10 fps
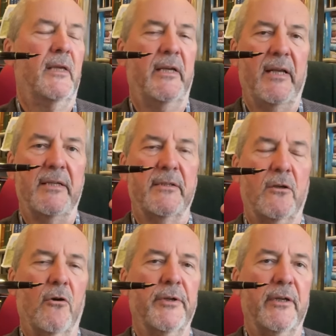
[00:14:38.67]
It has the
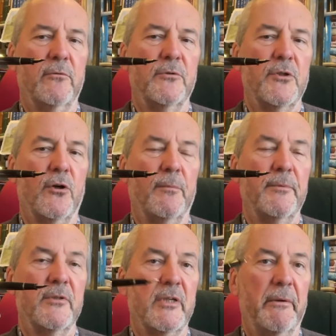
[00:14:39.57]
conical
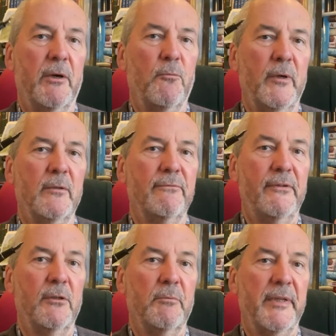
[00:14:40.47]
top, so it will
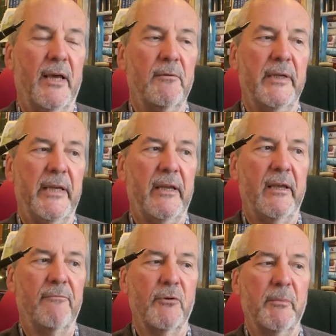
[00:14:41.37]
fill without
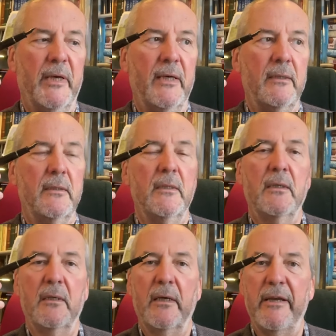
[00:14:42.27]
leaking everywhere.
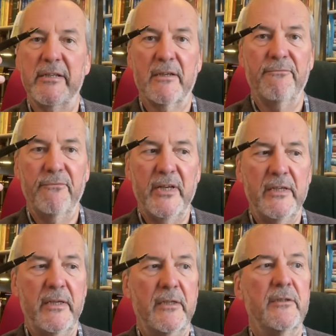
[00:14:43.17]
It's
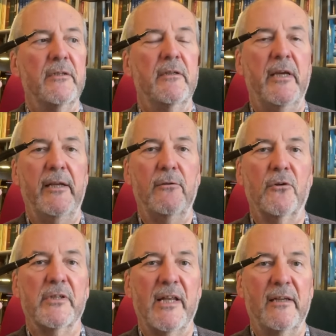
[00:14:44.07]
convenient, it
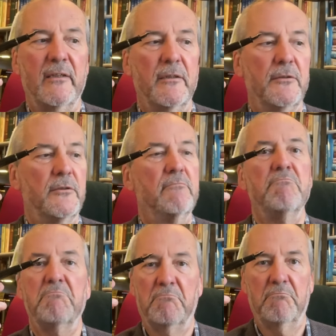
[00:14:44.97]
looks elegant,
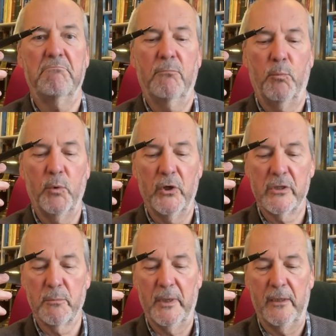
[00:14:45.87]

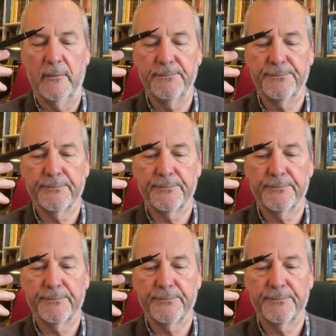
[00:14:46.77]
works well.